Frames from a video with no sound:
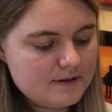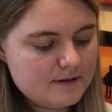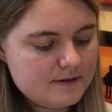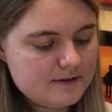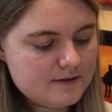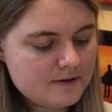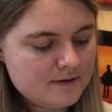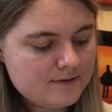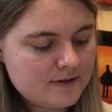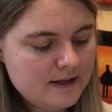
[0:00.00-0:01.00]
So
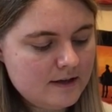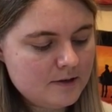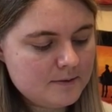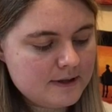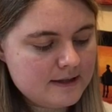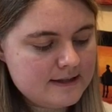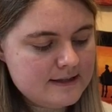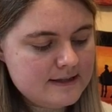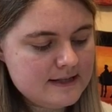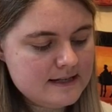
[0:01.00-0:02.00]
if I lower
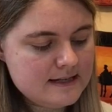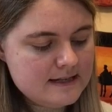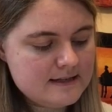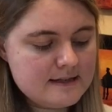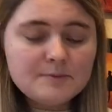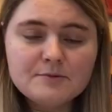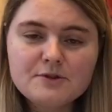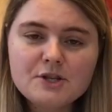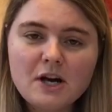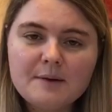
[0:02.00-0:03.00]
D double
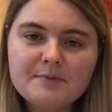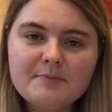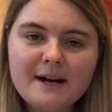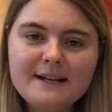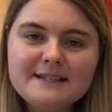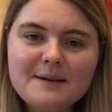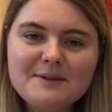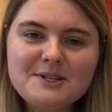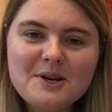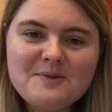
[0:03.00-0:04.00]
sharp by a
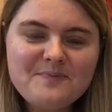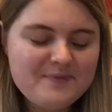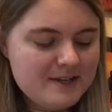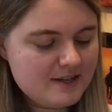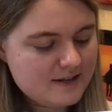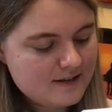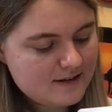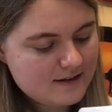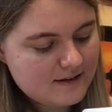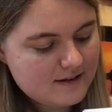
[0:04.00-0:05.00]
semitone,
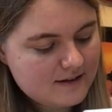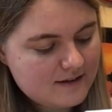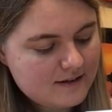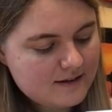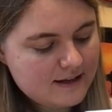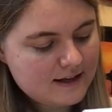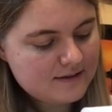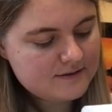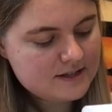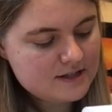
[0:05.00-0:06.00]
I
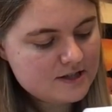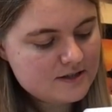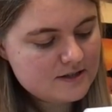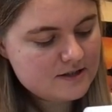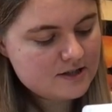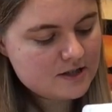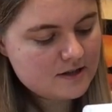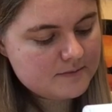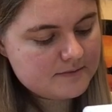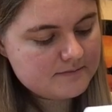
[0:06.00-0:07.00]
have D sharp,
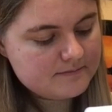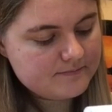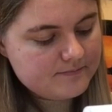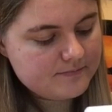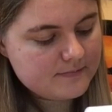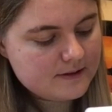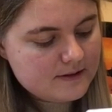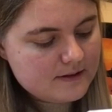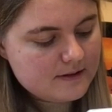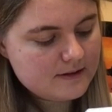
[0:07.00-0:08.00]

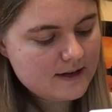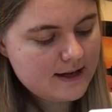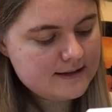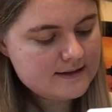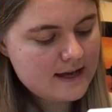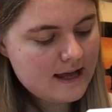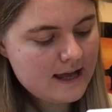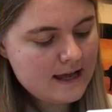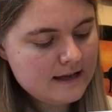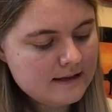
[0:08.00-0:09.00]
and
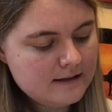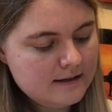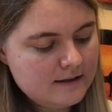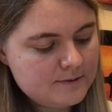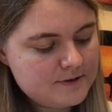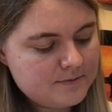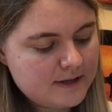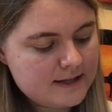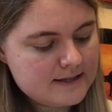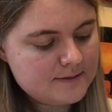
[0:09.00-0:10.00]
A lowered by
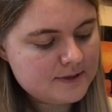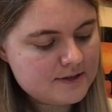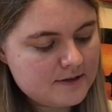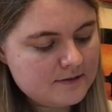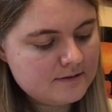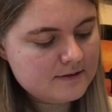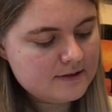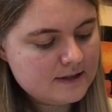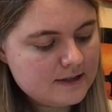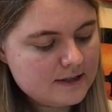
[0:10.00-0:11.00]
a semitone
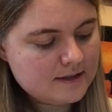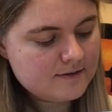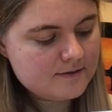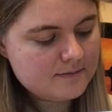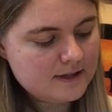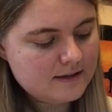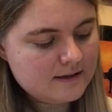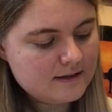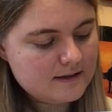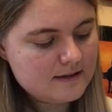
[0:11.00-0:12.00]
gives me
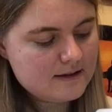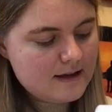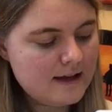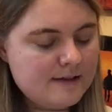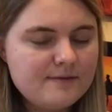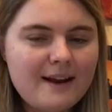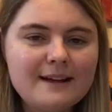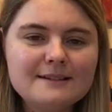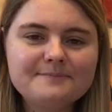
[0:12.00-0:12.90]
A flat.